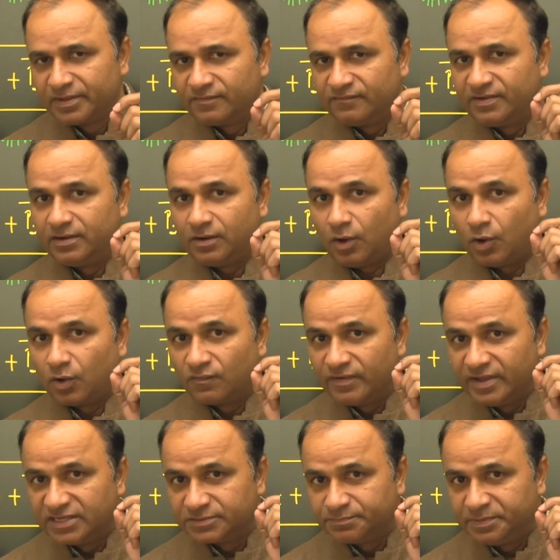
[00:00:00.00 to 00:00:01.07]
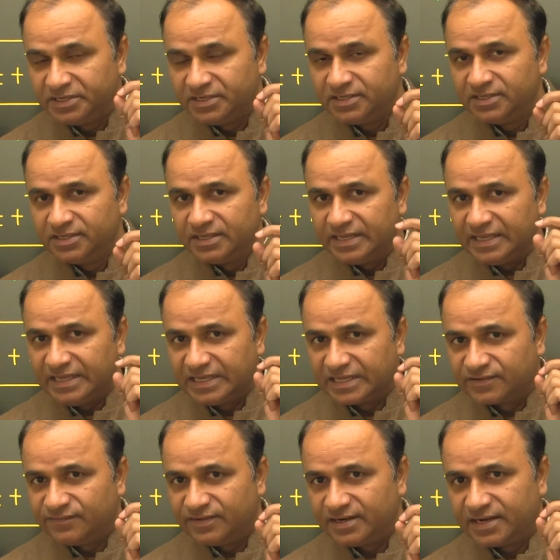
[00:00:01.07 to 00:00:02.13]
will always be
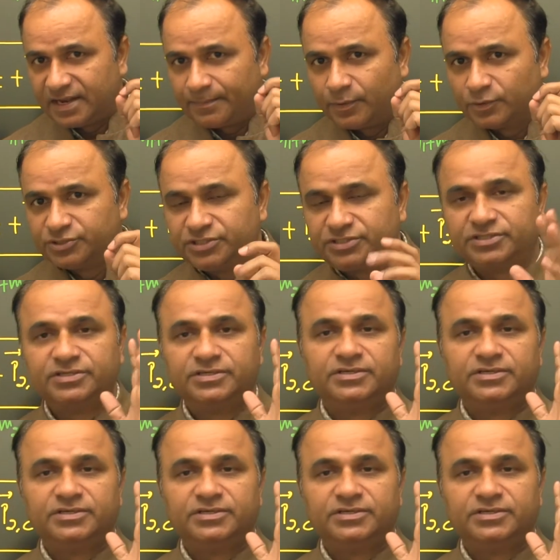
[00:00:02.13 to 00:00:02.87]
equal and opposite.